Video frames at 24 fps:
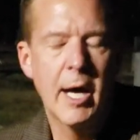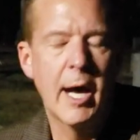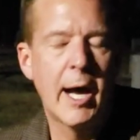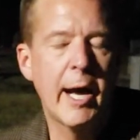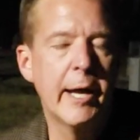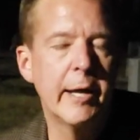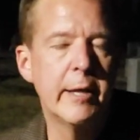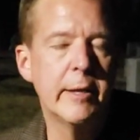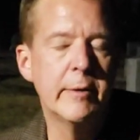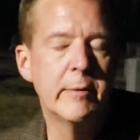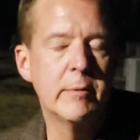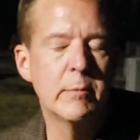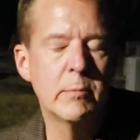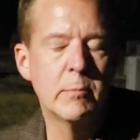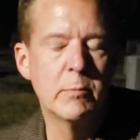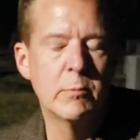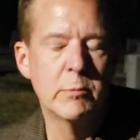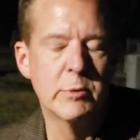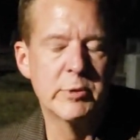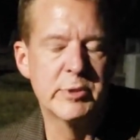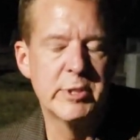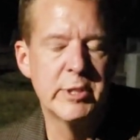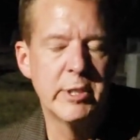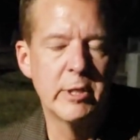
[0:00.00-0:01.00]
I
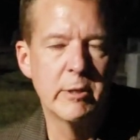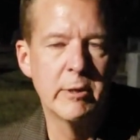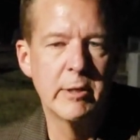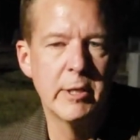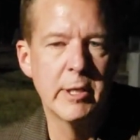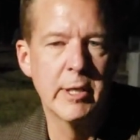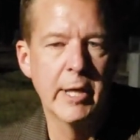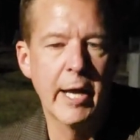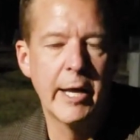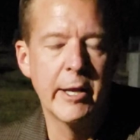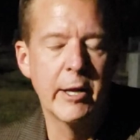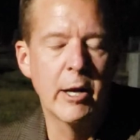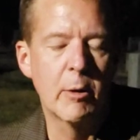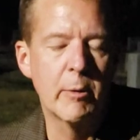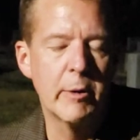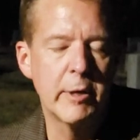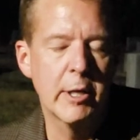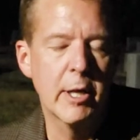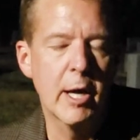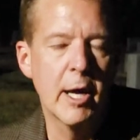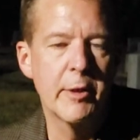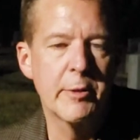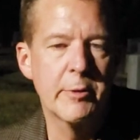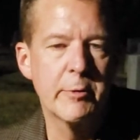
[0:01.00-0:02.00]
was hearing, I'd
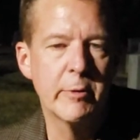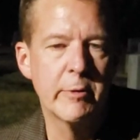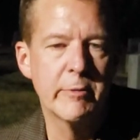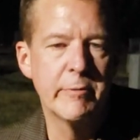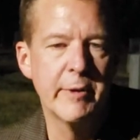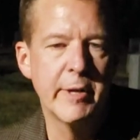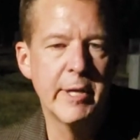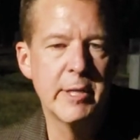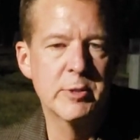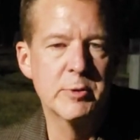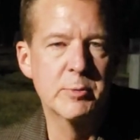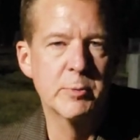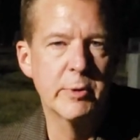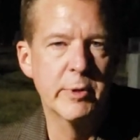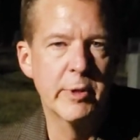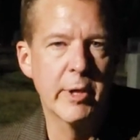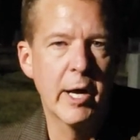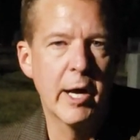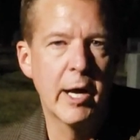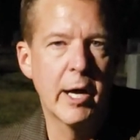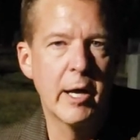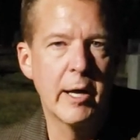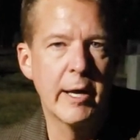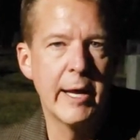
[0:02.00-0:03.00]
already gone through a phase with
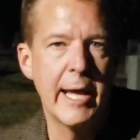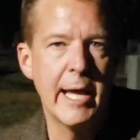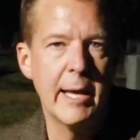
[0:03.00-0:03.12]
uh,